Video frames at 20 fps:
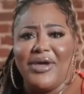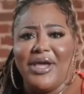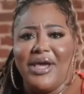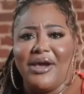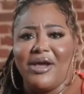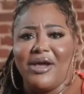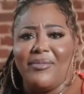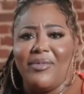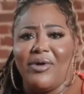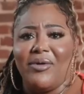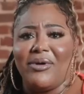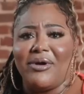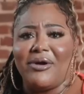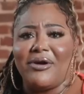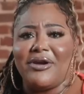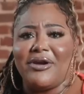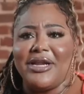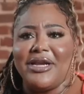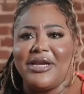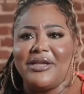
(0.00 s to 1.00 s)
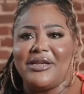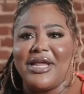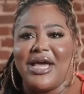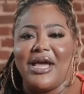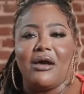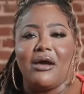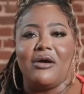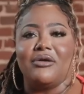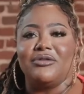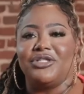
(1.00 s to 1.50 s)
here come a word and they
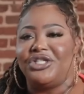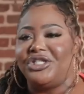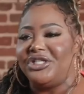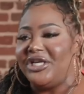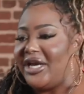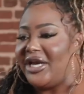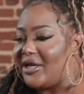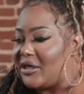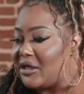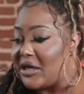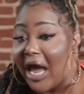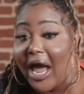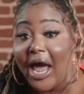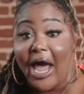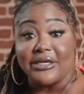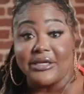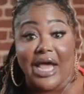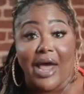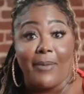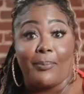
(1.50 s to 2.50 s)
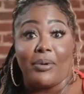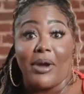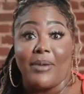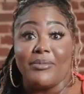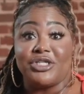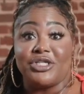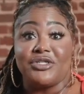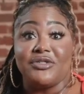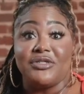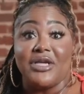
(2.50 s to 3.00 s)
like, oh I, I, I
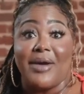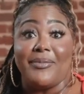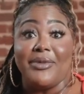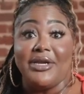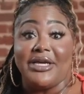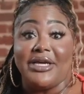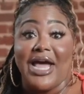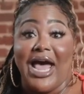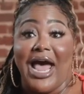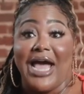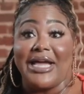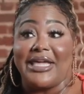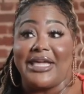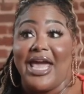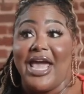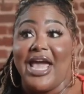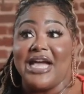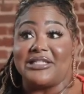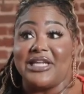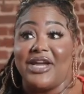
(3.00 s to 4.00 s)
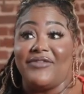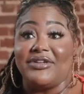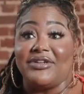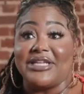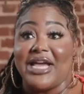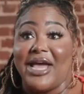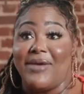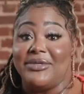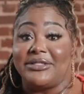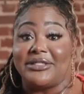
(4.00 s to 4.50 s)
promise you, Yamaneika, I gas every
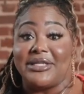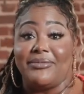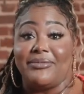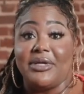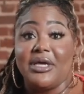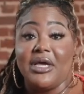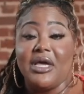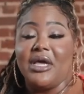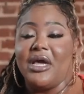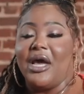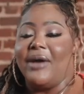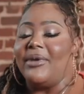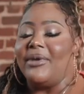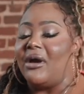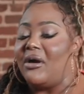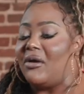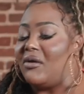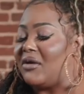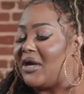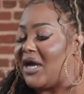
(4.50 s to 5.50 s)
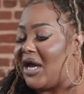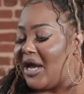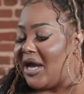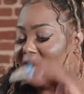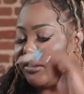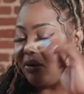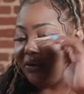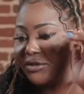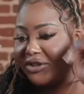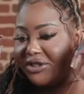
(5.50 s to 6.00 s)
time it's something. I'm like, oh
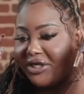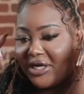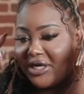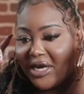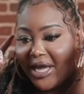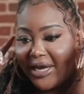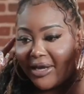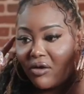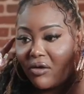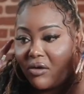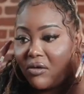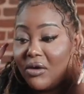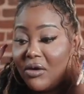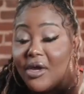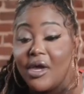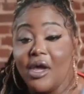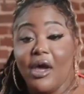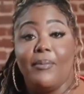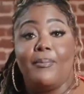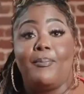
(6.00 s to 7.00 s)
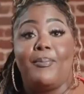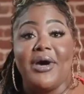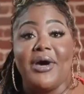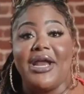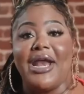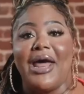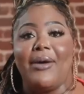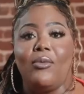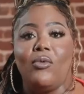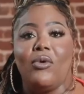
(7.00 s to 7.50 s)
God, oh like oh
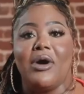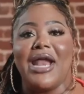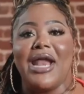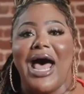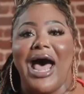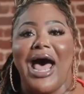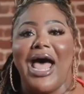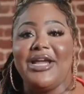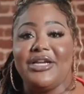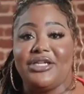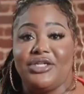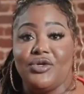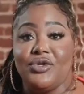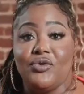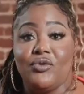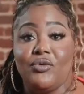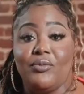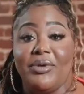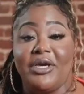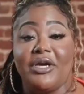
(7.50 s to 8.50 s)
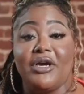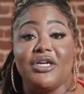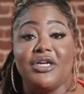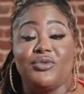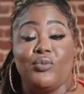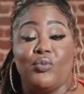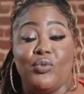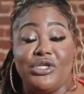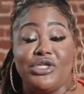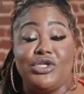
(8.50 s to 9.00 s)
but what i do
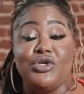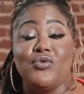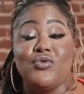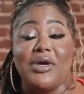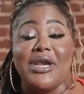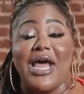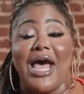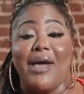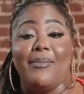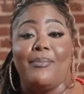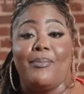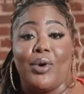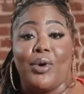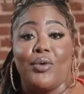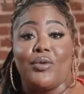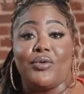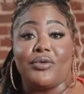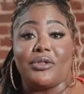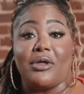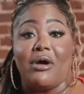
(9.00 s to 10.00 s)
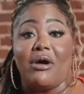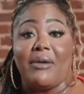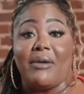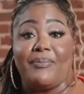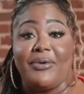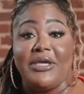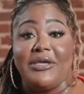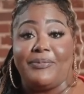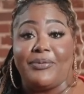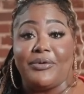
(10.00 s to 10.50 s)
because we you and i both are
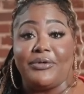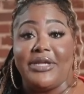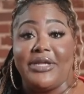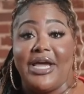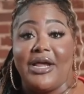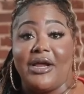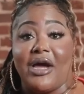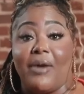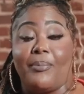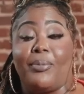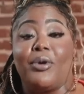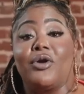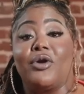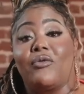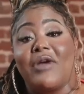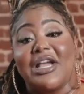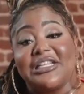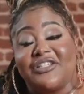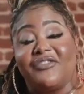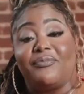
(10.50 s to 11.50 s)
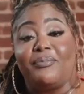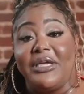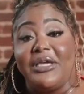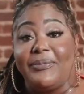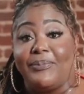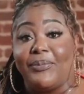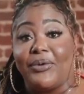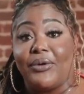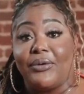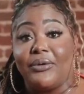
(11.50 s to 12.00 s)
people that are progressive
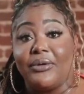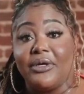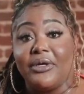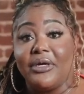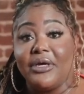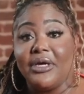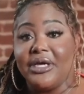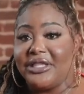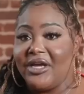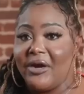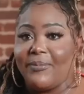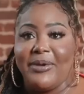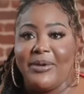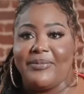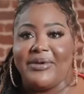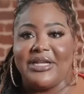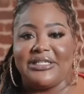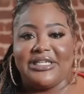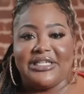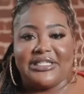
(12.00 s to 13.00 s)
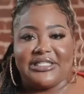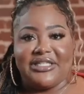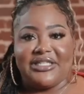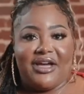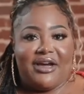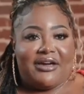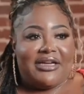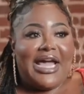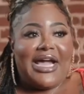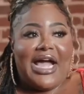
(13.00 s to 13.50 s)
people there are people that just
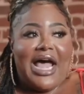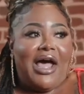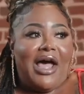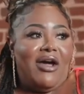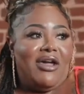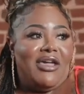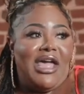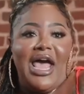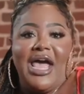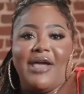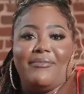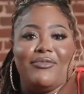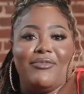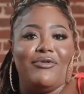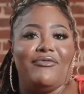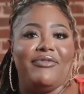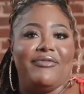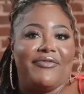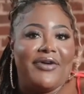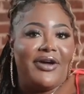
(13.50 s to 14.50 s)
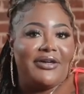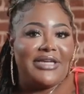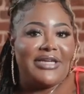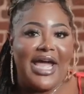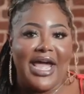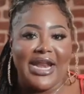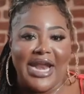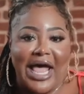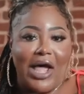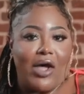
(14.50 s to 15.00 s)
stuck like i, I ain't moving
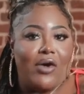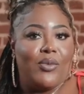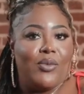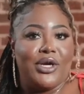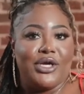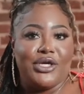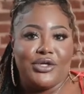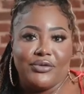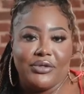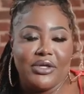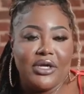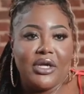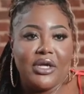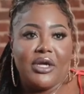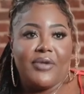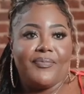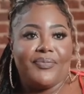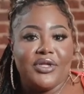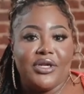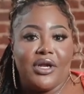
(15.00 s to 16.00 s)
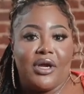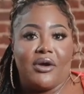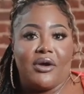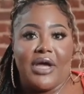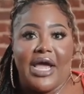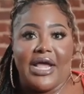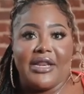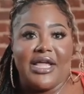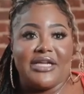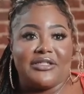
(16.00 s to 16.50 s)
that. I don't want to do, you know,
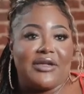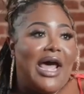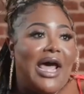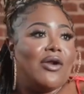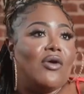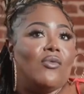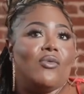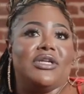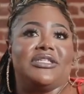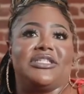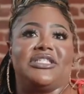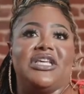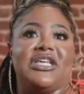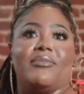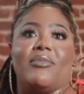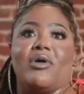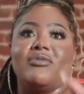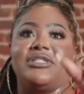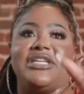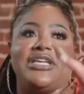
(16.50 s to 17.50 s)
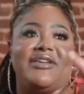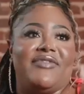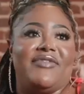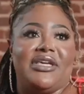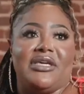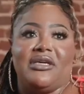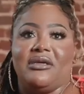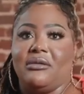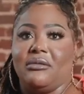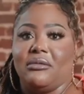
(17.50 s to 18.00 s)
and that's I don't want to see him on
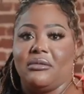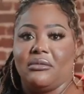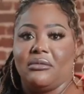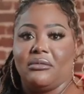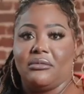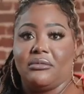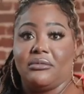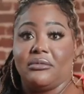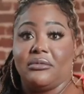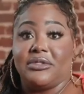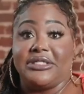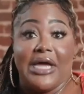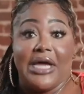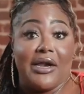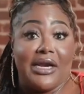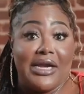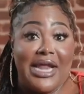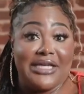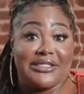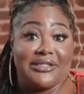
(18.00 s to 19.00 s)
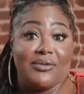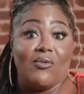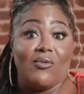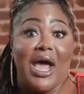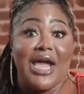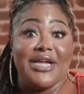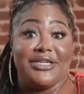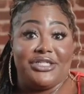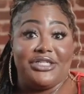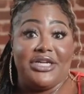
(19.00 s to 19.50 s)
TV sounding like some
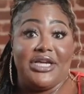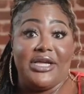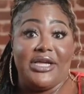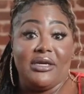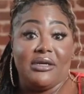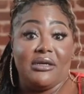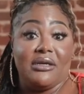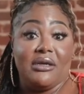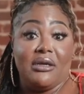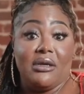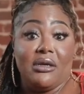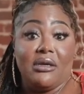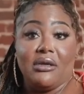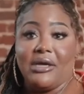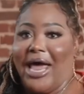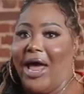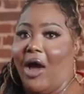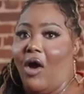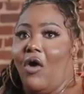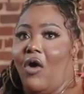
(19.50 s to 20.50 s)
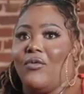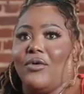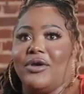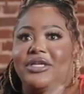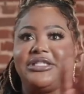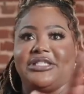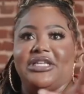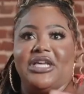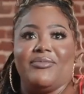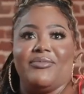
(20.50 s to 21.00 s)
white. I don't want
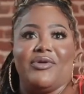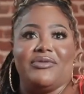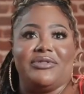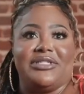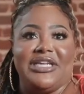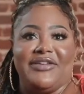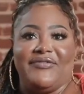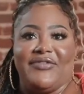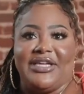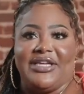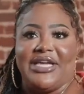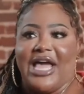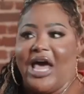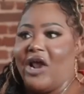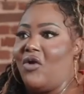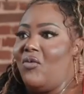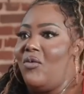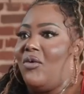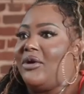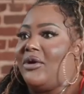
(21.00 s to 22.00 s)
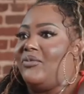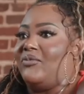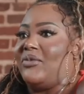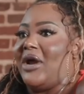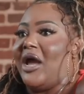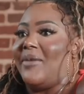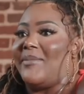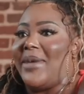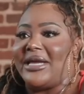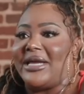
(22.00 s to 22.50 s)
to see him on TV. I don't want him
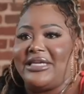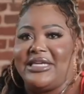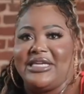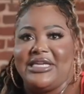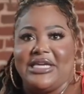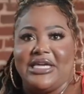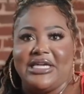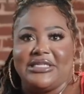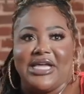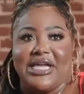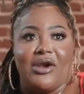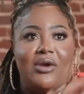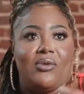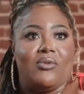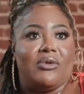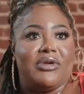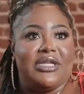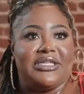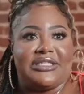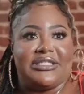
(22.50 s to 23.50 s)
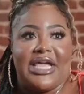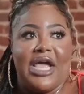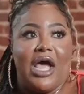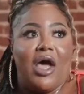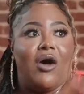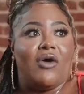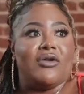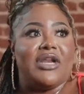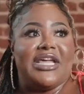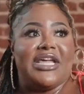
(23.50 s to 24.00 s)
around my kids. I don't want this. They
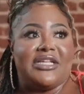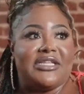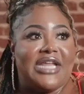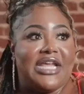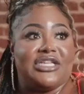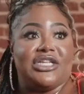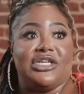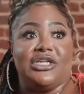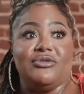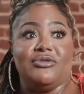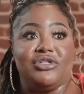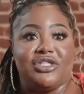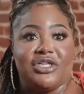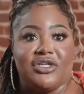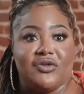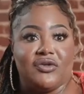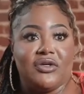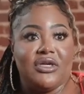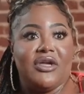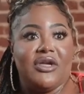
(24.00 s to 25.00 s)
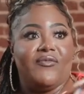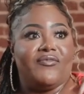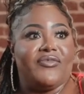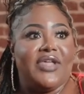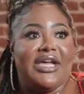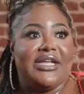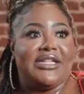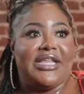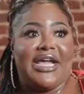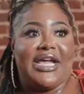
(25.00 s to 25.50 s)
all they they delusional.
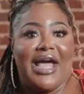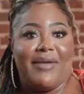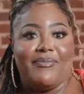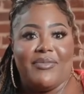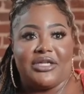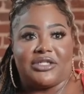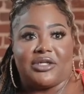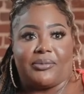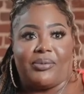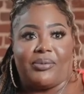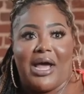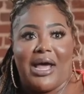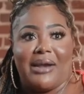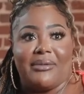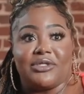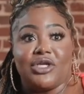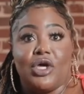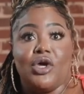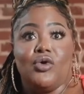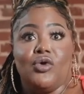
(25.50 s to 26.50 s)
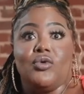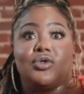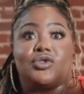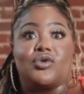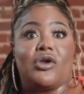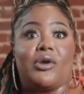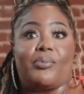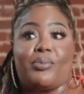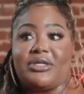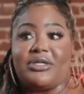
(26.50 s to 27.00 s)
They they got mental problems. Who's
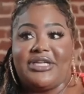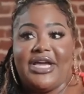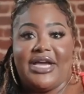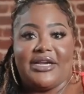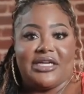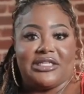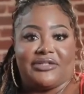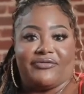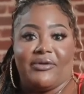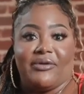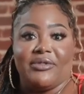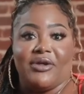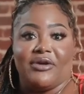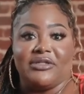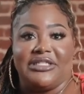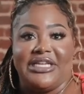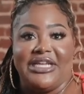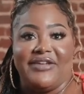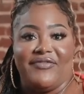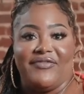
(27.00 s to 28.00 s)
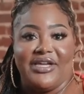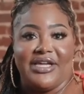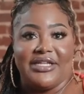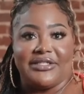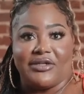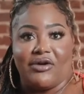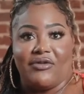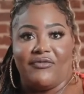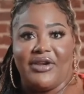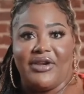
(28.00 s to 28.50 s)
going to protect us from those
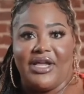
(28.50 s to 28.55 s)
deviants over